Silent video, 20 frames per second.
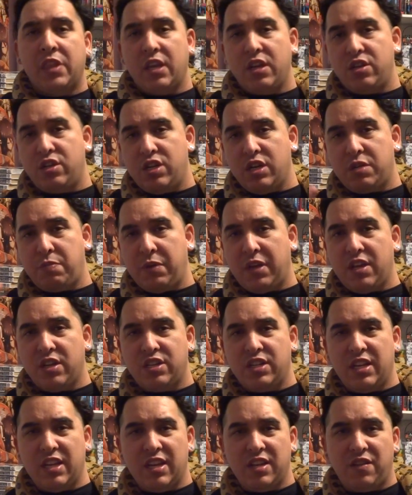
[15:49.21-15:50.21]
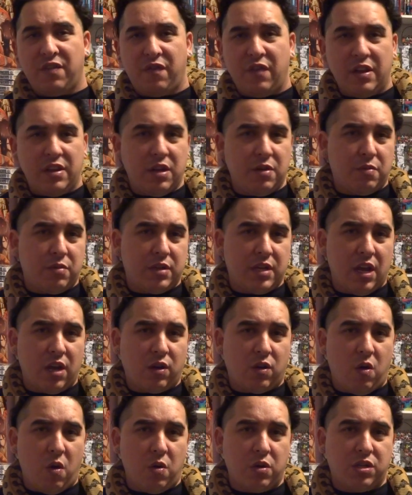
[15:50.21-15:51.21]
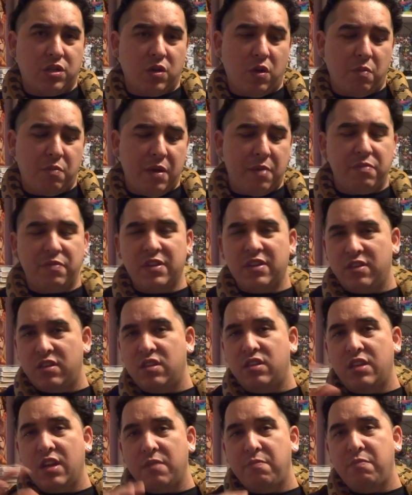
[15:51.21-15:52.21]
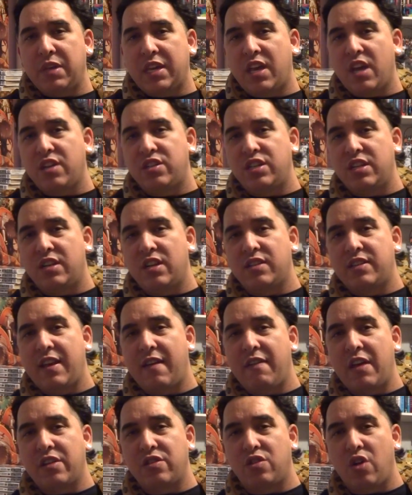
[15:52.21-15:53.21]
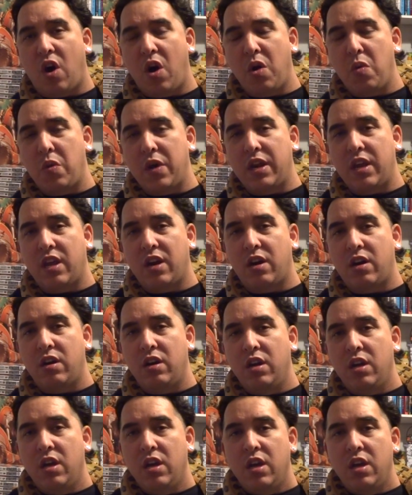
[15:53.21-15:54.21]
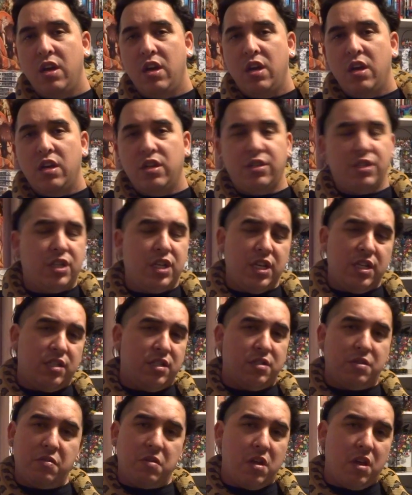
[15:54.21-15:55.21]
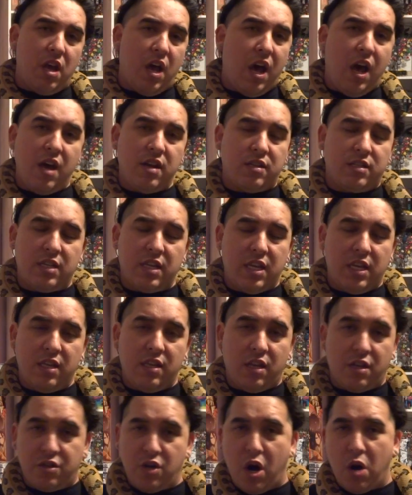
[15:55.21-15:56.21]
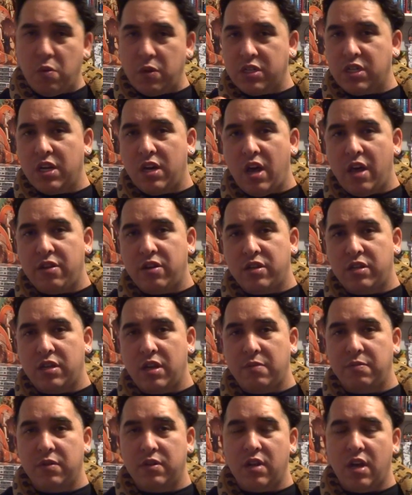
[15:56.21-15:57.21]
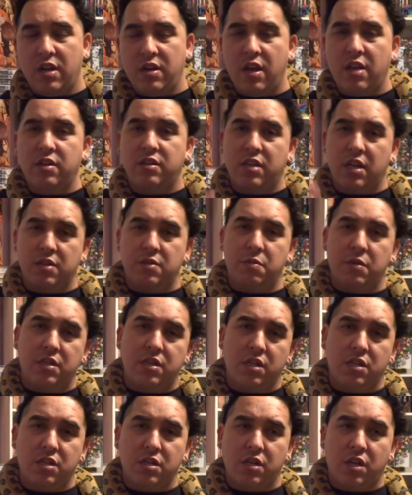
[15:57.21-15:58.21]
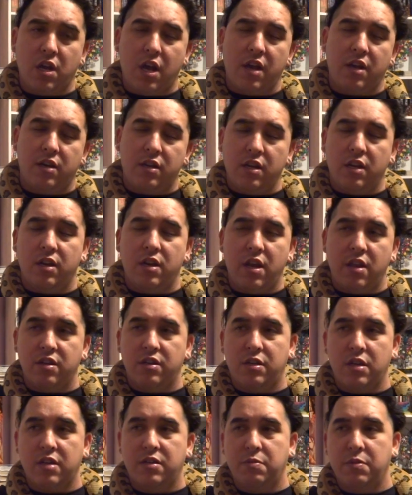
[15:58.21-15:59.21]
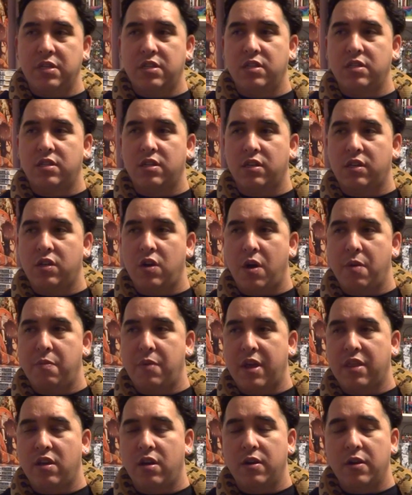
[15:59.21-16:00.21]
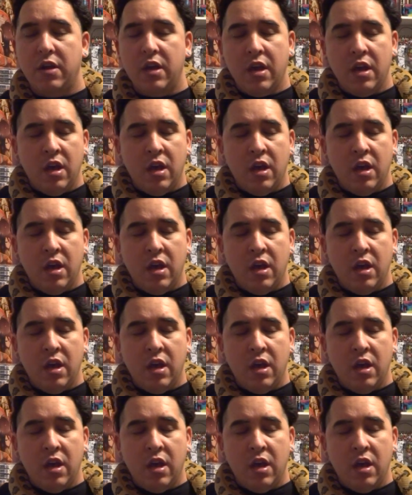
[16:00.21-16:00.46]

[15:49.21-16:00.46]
just because she is 50% coastal, but because she does have that Darwin in her, she's honestly, Darwin's another subspecies of carpet python